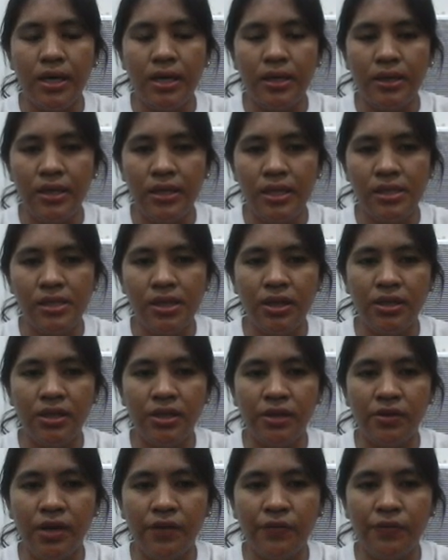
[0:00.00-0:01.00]
These are
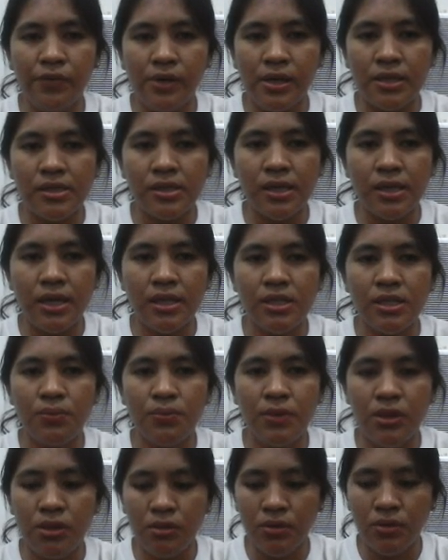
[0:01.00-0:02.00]
the references
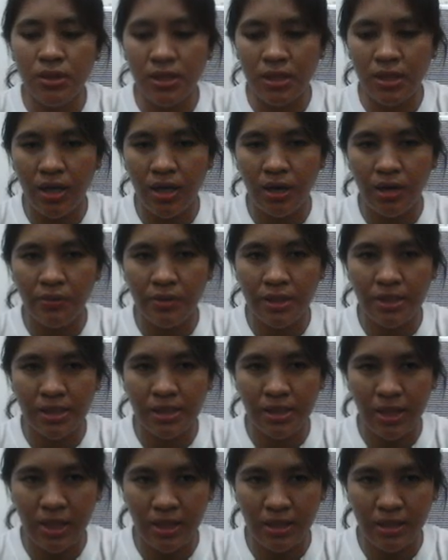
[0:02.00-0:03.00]
we use in our
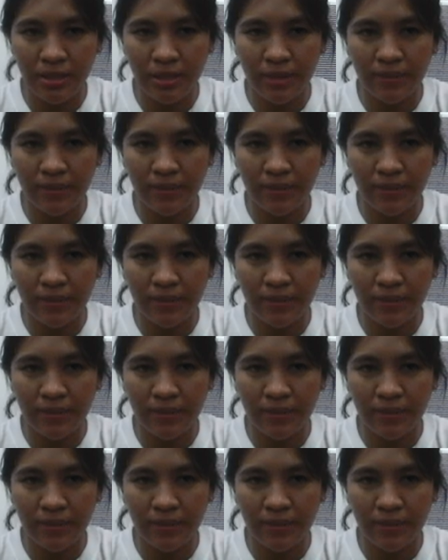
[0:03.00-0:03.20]
study.